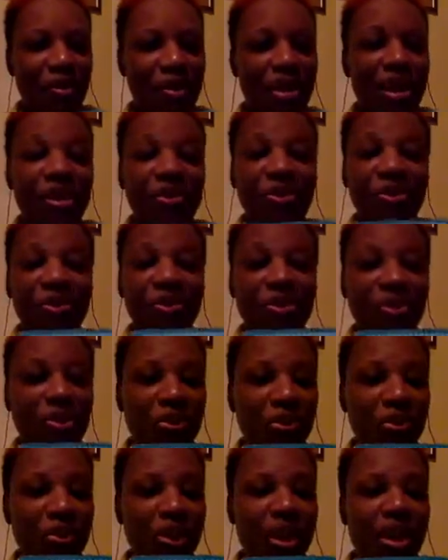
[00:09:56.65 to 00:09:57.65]
I don't
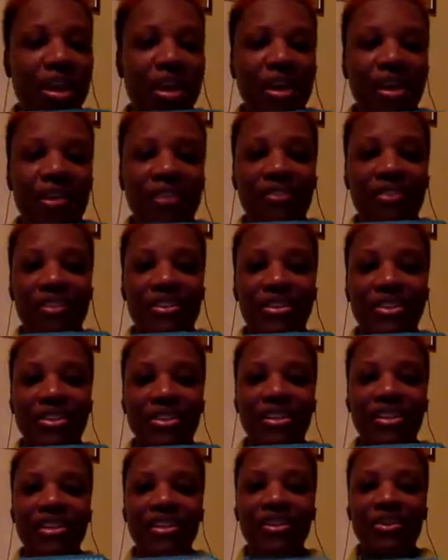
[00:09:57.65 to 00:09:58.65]
know if they're still
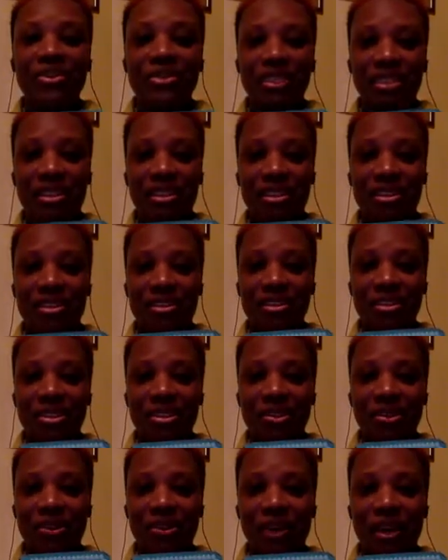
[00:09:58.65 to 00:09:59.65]
using this in school
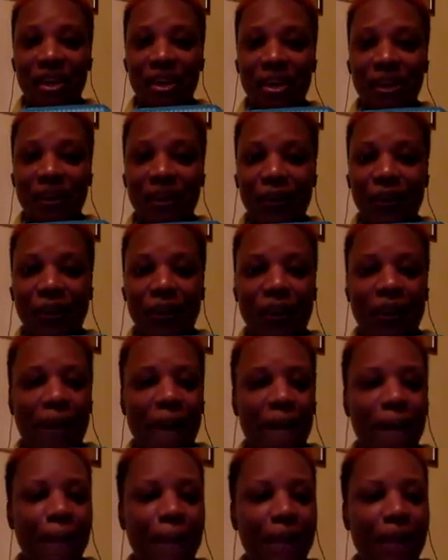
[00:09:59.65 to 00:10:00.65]
right now,
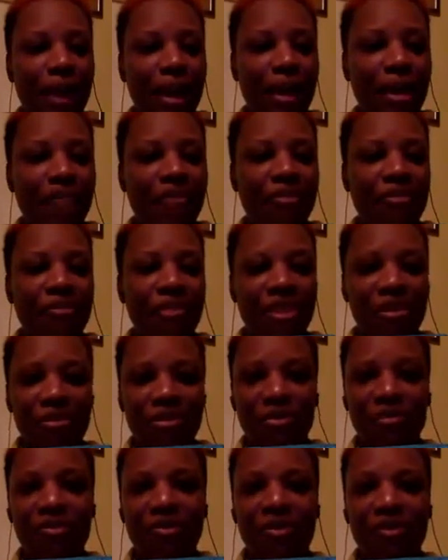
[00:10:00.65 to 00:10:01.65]
But I remember
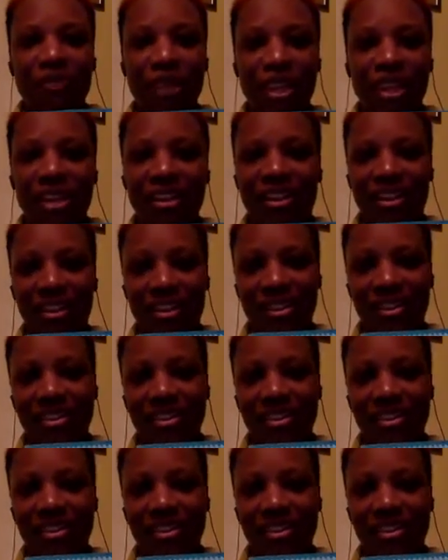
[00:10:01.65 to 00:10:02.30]
from my day,